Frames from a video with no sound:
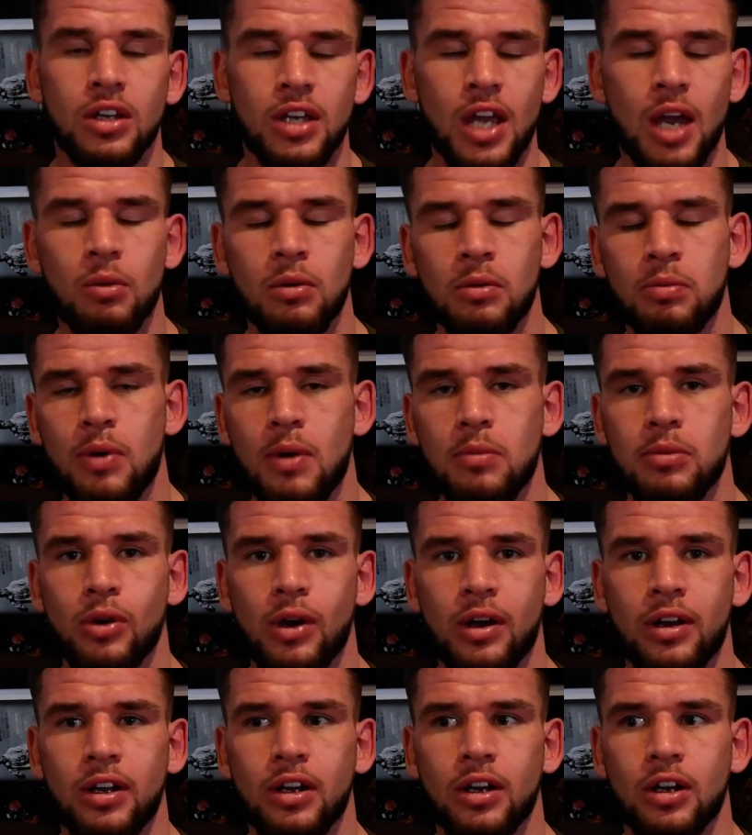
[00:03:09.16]
Yeah, we've probably got
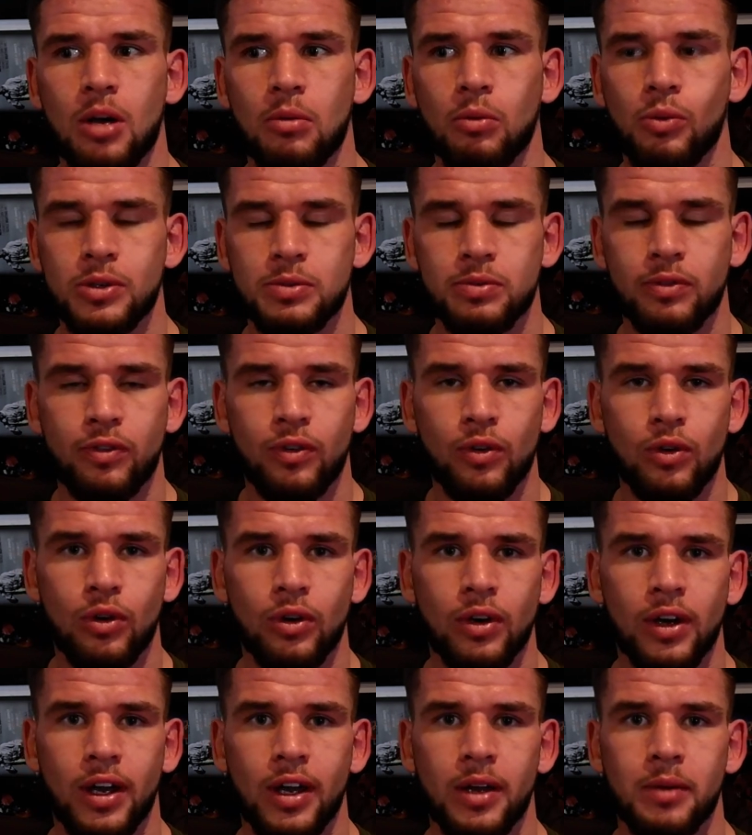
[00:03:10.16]
there a couple of weeks before,
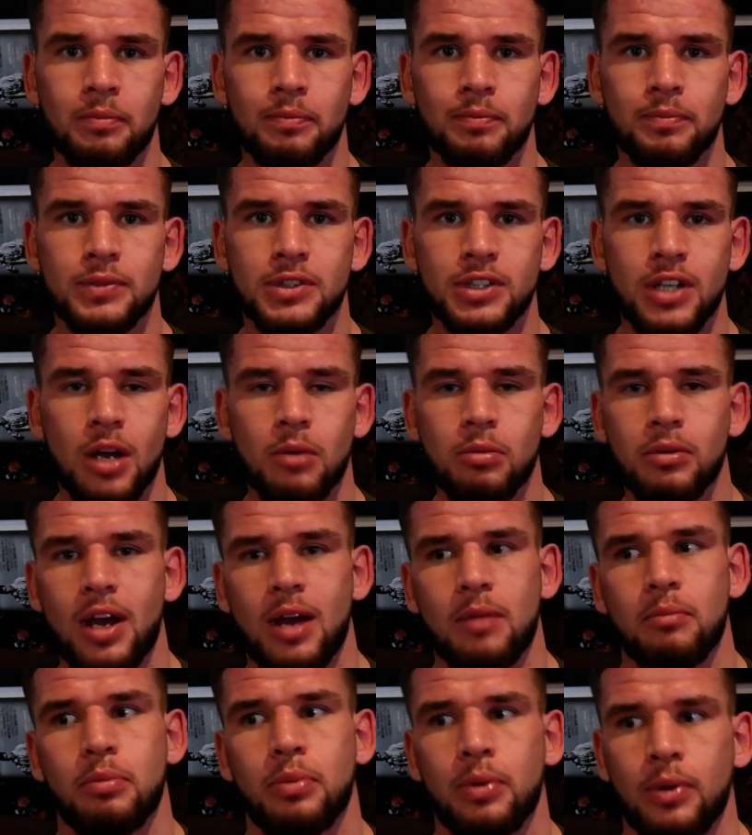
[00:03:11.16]
set up
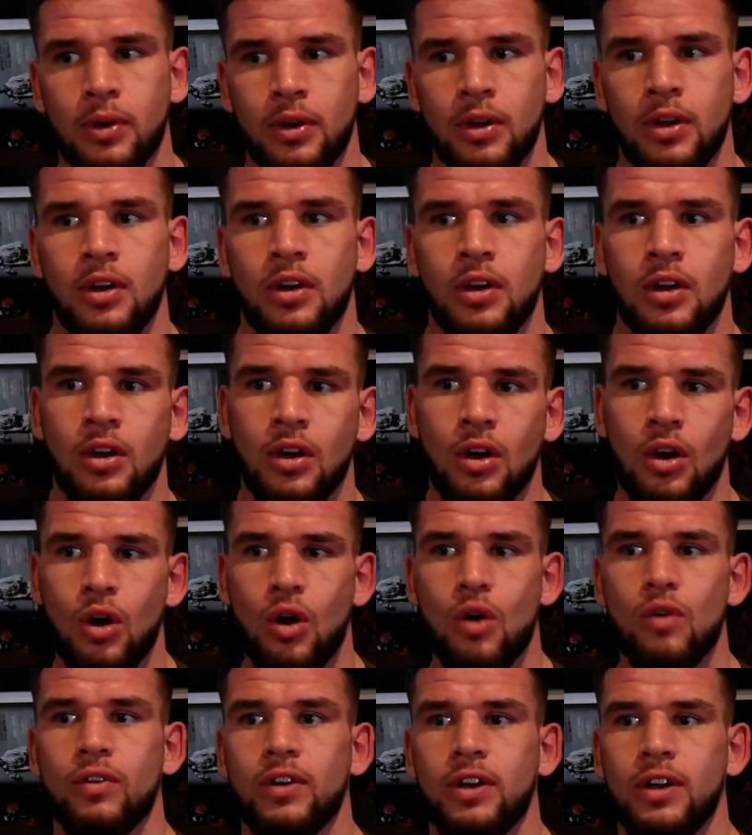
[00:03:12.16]
camp
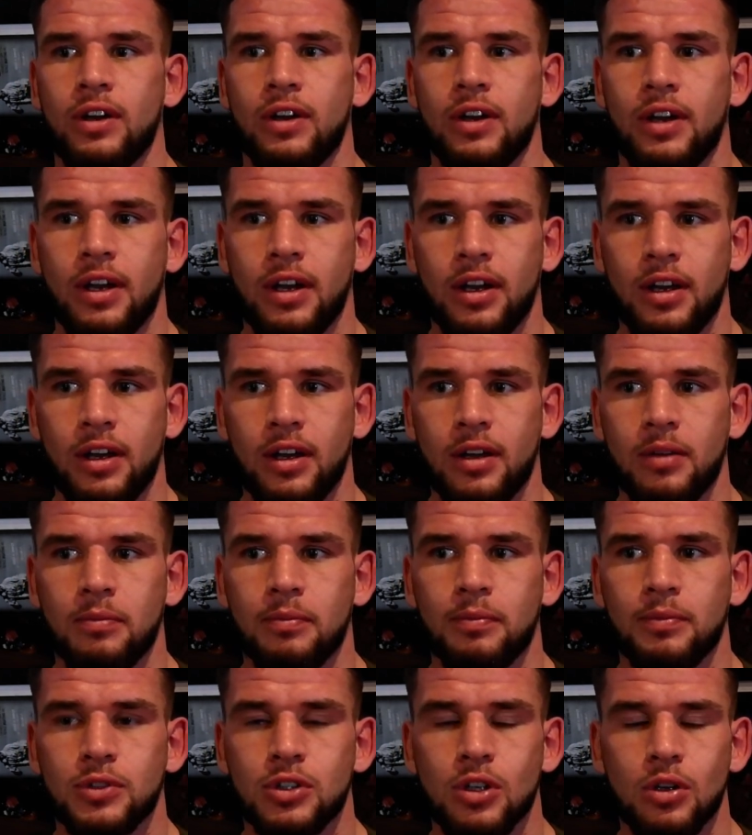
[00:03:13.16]
over there,
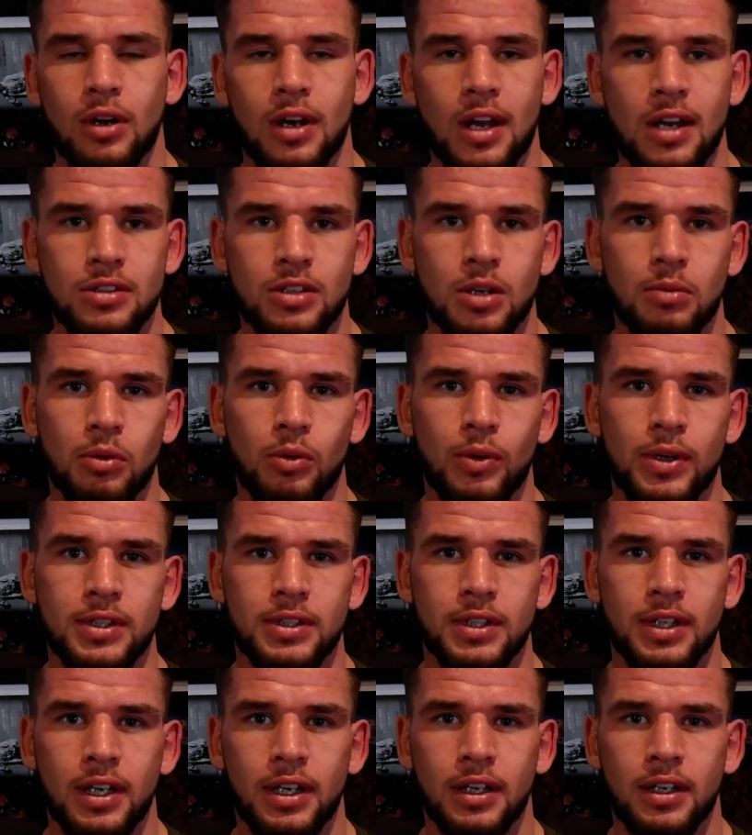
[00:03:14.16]
do the last couple of weeks,
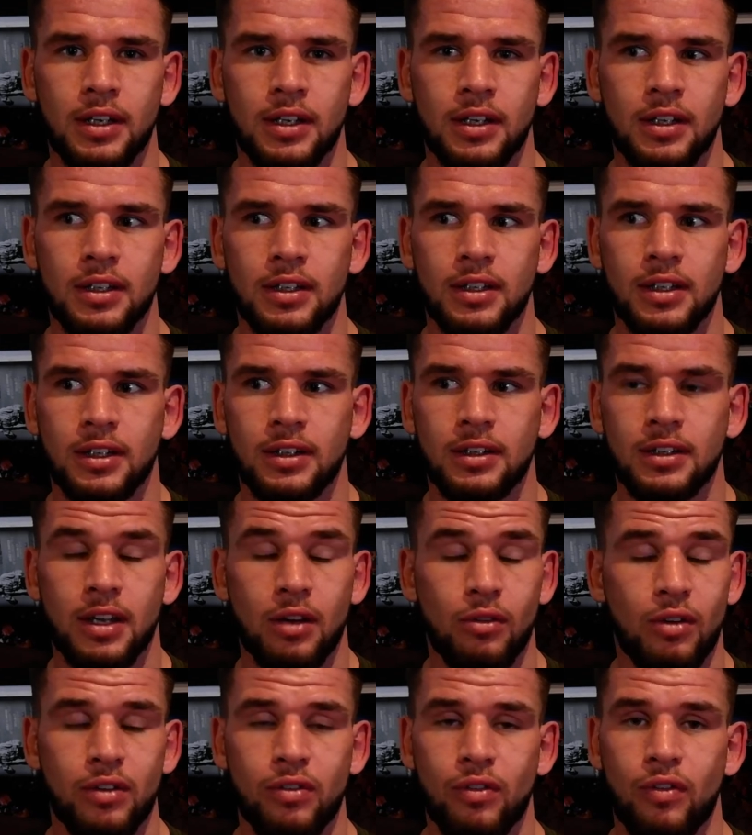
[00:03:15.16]
and then get
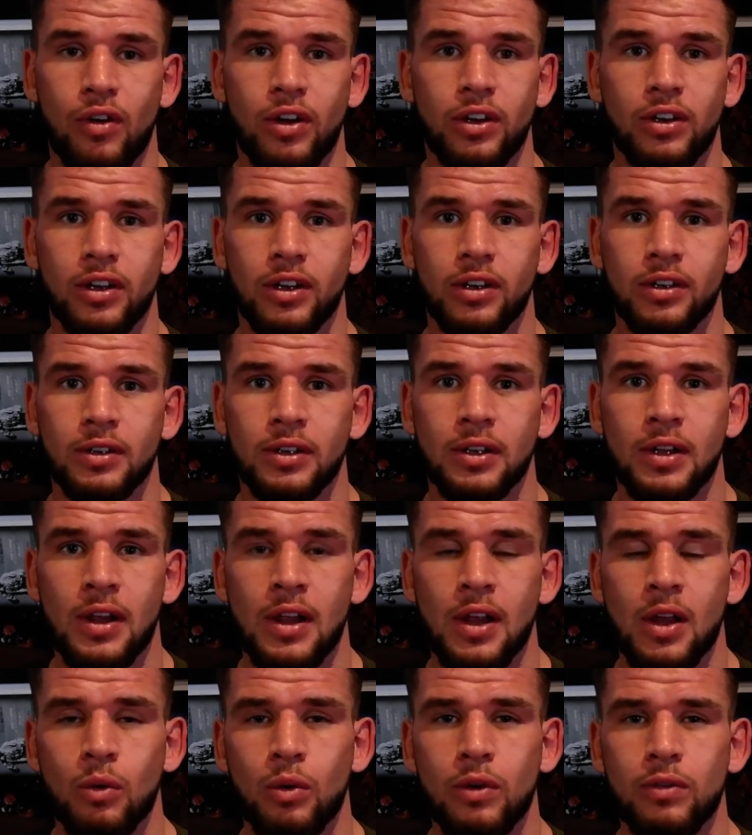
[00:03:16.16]
ready for fight night.
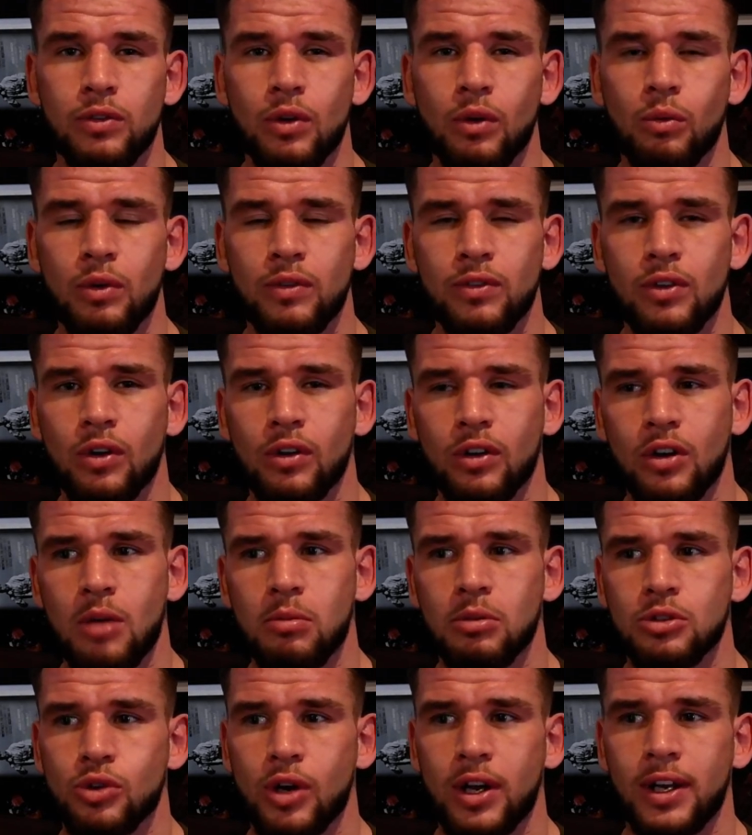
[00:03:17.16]
We've done a couple
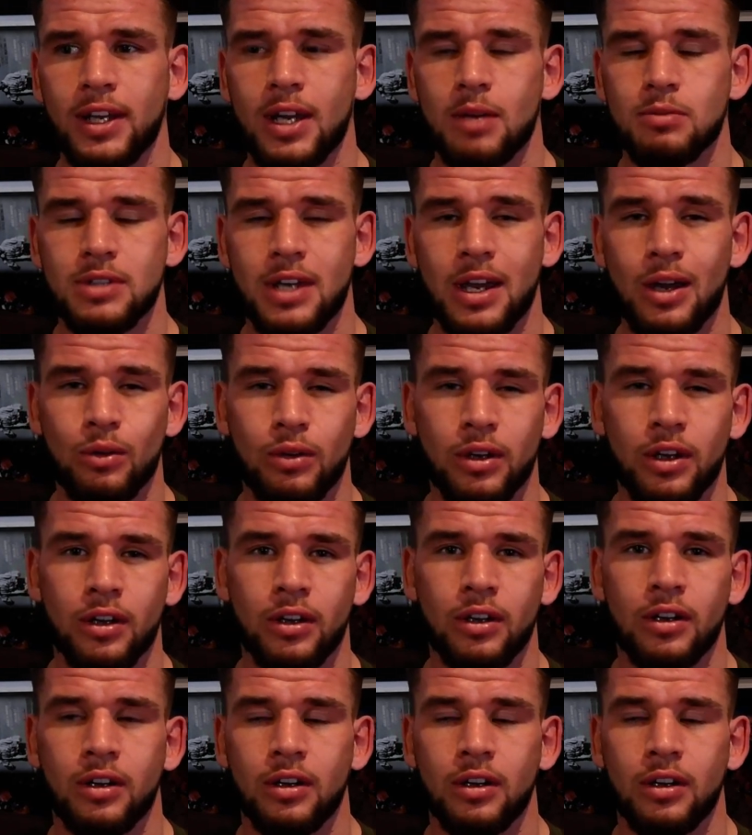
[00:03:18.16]
of training camps out there,